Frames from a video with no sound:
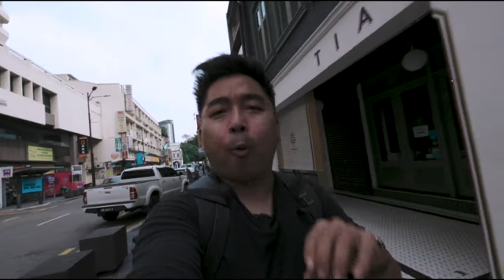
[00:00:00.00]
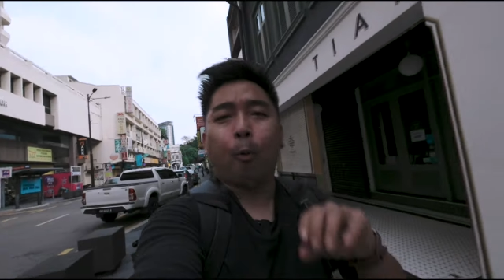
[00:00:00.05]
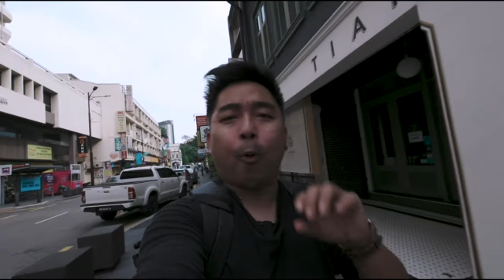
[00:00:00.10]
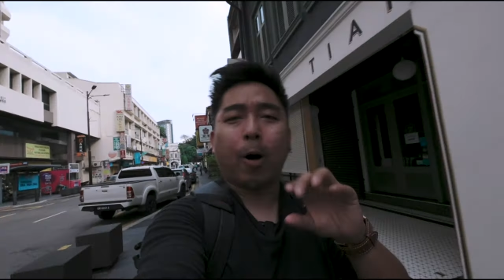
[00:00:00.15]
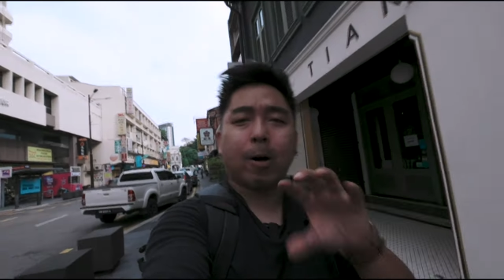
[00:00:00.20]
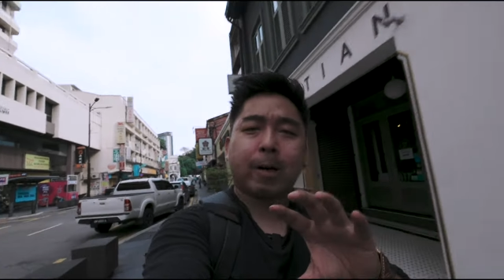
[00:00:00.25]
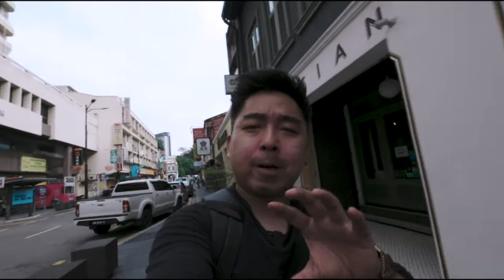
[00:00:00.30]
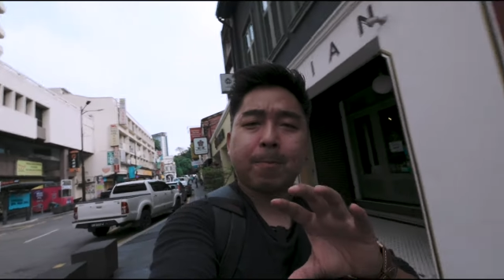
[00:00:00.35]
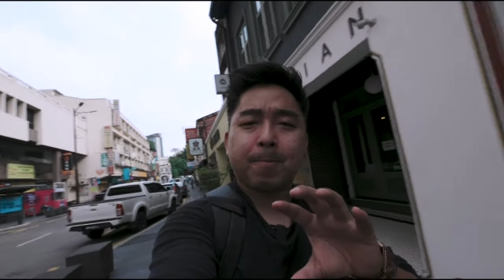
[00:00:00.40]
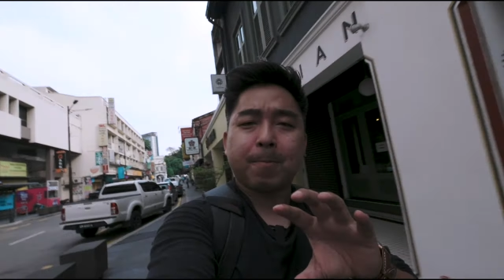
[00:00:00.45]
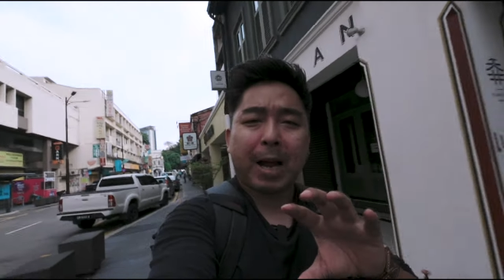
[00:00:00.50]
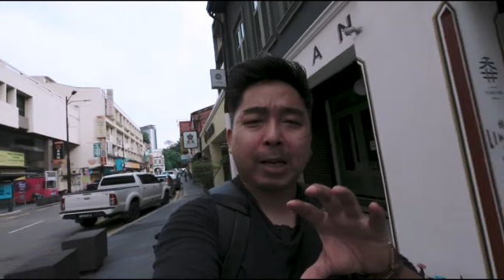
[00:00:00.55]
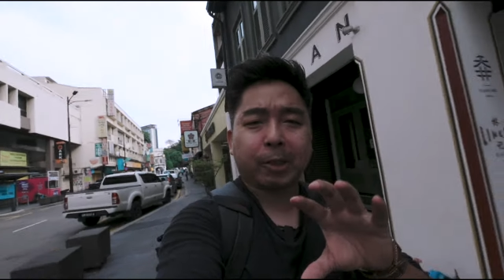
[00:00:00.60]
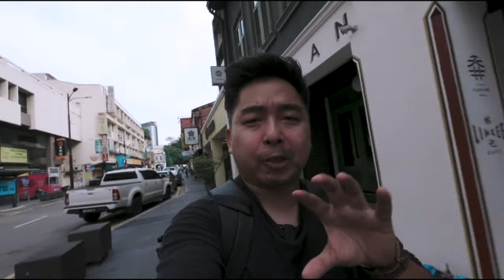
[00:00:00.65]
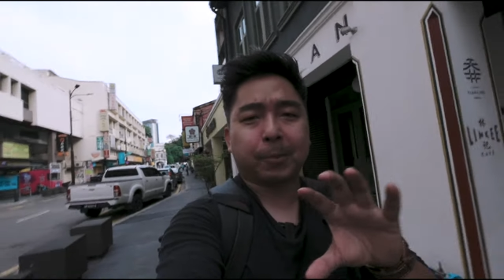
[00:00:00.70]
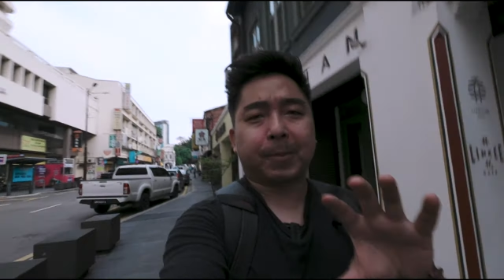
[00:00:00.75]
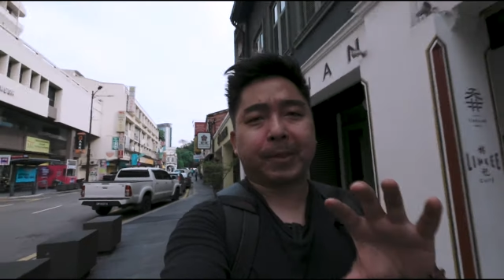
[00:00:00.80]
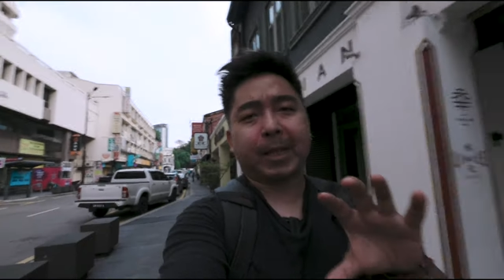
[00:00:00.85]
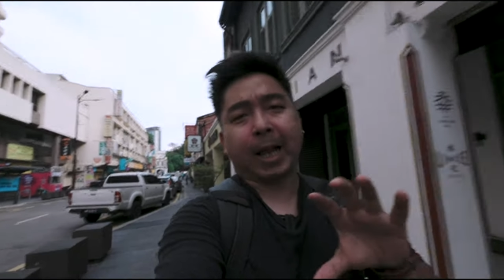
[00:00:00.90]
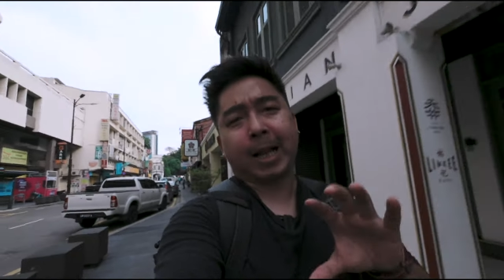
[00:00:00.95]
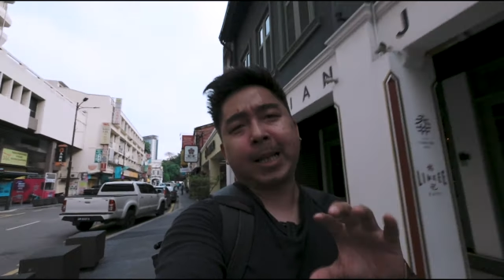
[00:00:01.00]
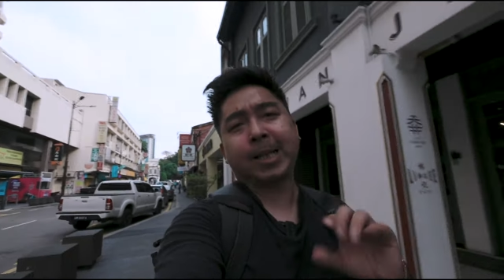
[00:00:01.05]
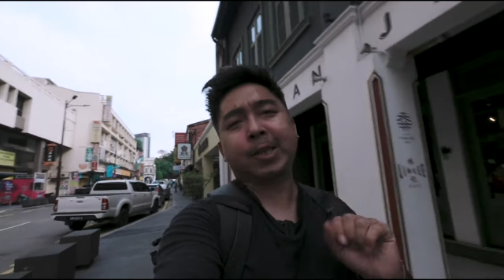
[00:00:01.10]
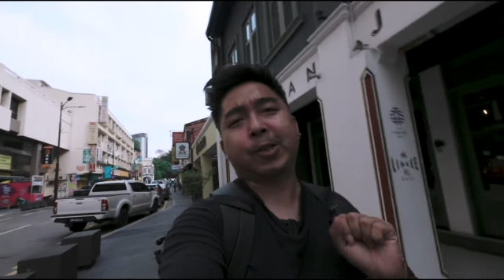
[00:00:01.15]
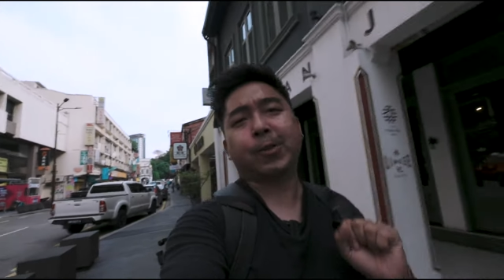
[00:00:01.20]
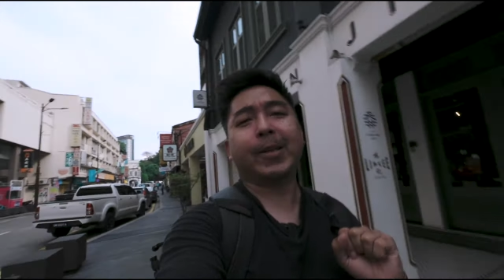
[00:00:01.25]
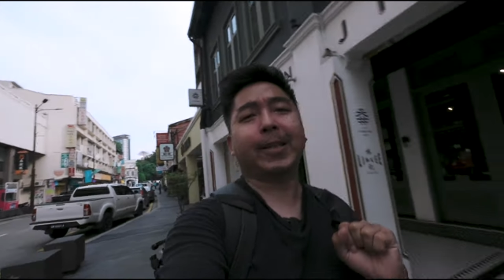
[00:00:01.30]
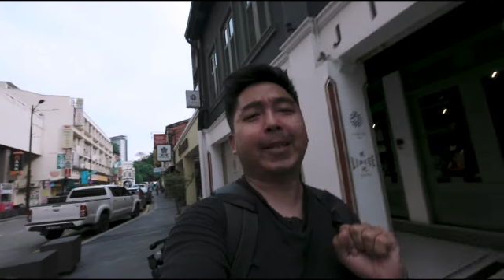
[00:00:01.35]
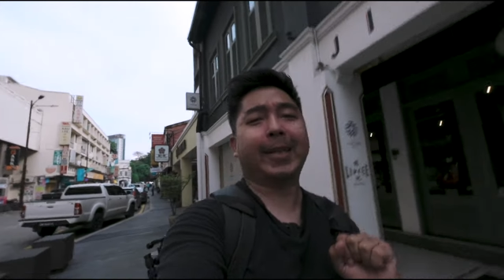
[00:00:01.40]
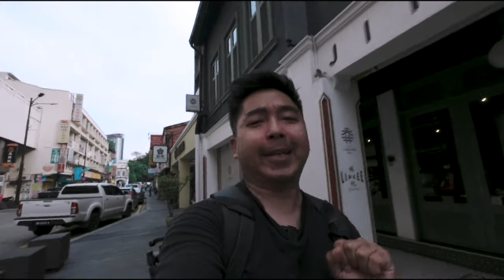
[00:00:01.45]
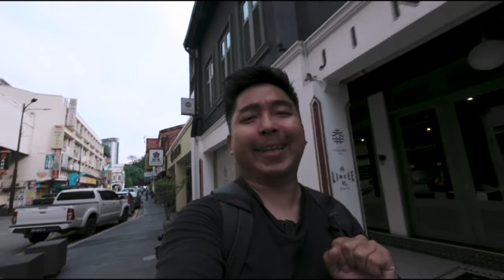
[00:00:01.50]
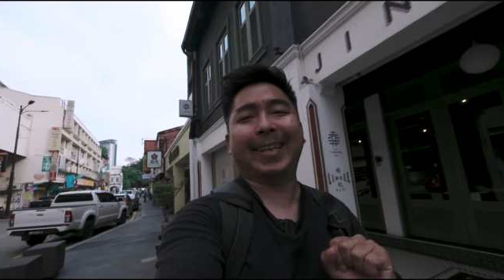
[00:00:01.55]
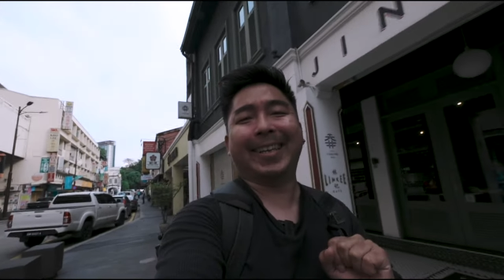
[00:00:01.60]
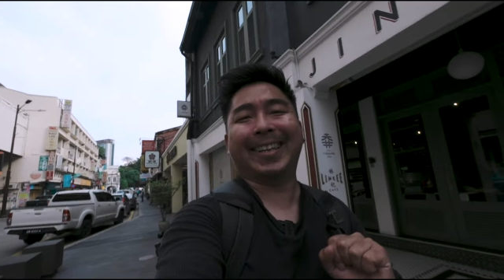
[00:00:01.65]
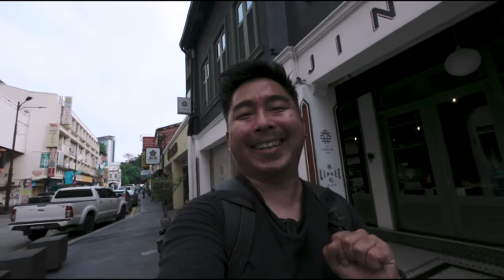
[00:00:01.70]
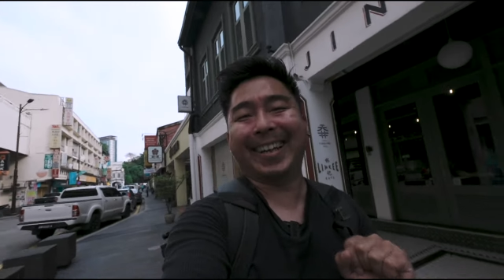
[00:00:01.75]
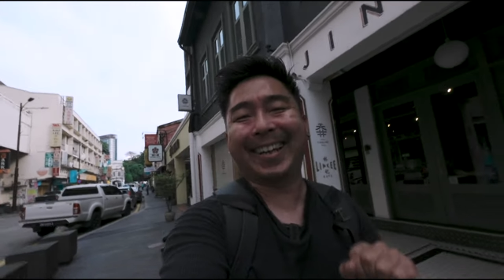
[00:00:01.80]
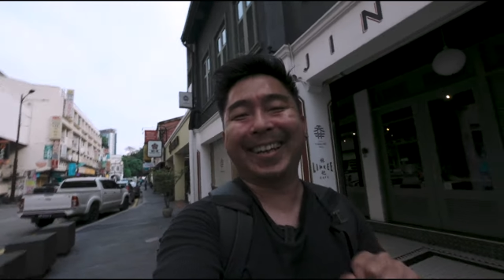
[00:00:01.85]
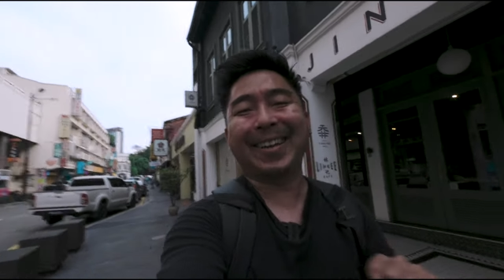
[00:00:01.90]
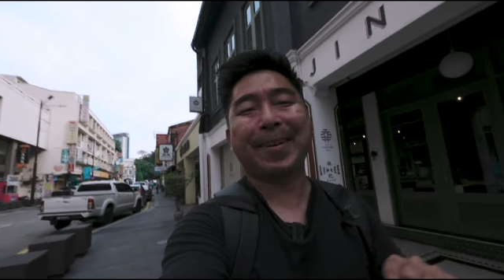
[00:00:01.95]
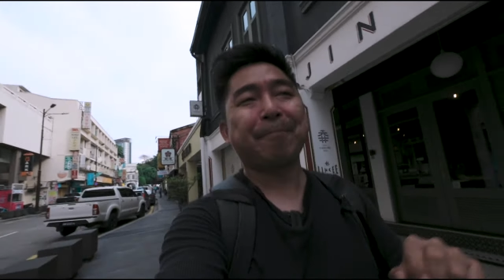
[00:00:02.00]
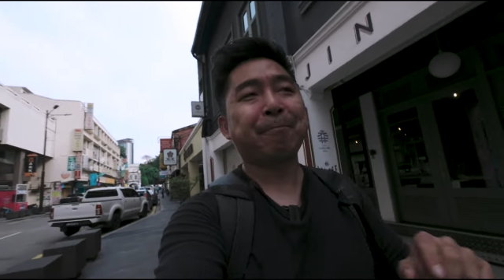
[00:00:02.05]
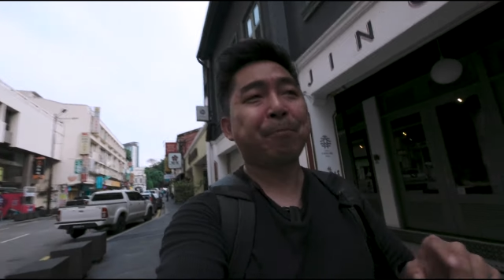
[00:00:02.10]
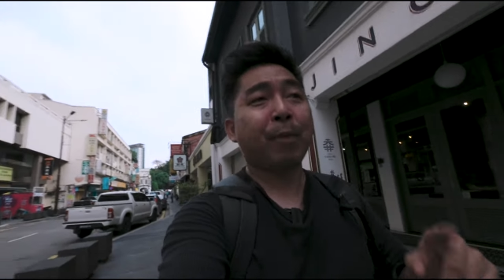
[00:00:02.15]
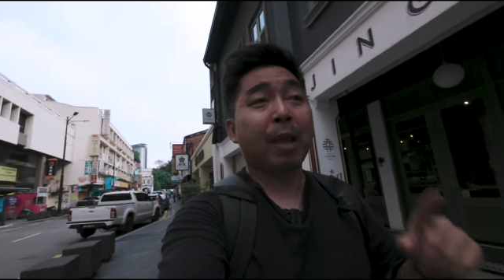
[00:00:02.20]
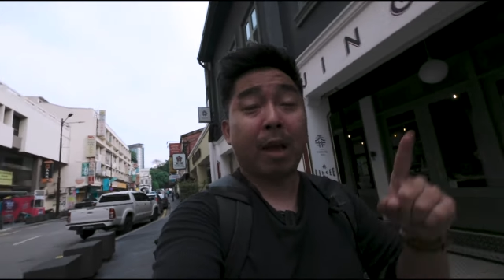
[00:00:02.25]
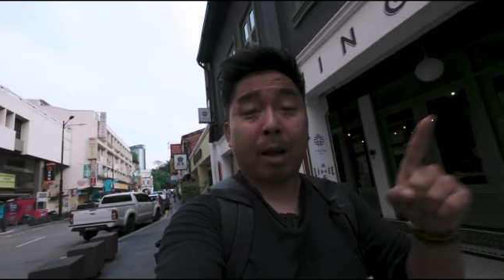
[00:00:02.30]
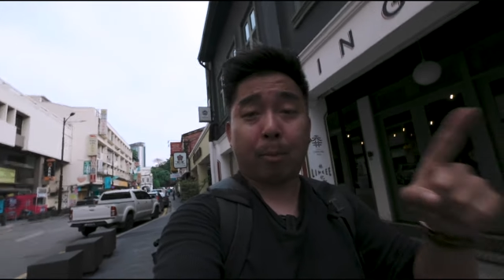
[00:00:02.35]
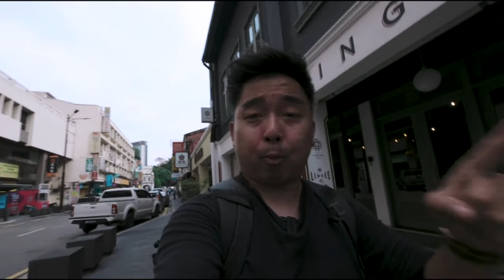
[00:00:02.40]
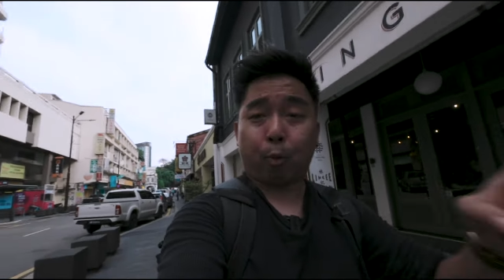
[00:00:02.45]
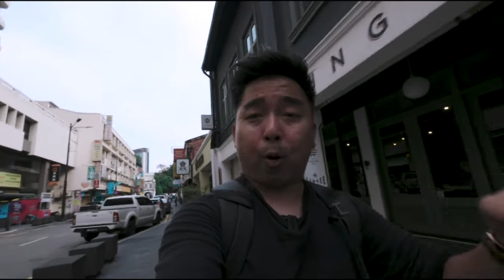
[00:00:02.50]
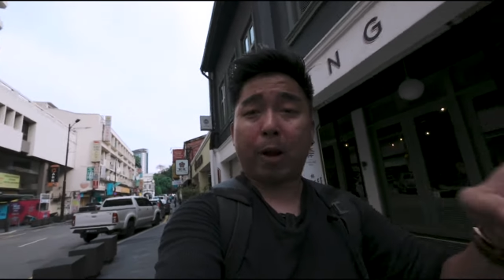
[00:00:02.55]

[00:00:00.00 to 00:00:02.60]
Welcome back to Petaling Street. I'm